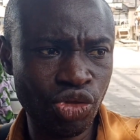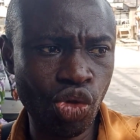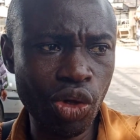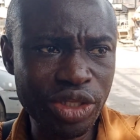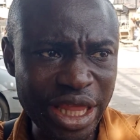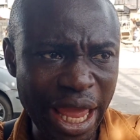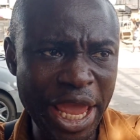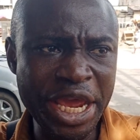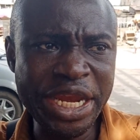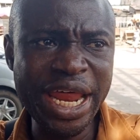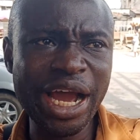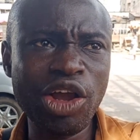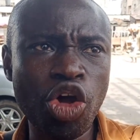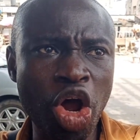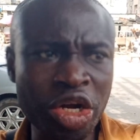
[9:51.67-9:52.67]
So in
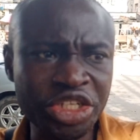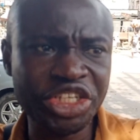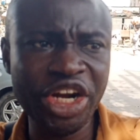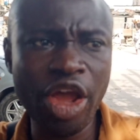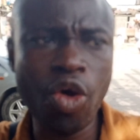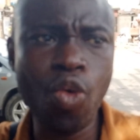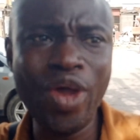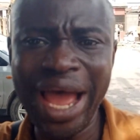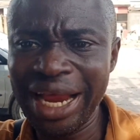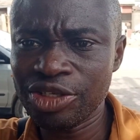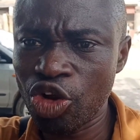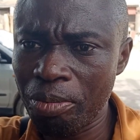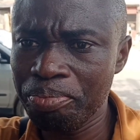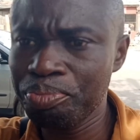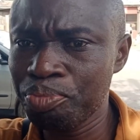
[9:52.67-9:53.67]
a country where
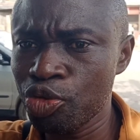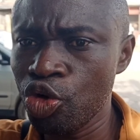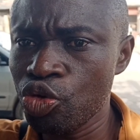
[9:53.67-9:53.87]
some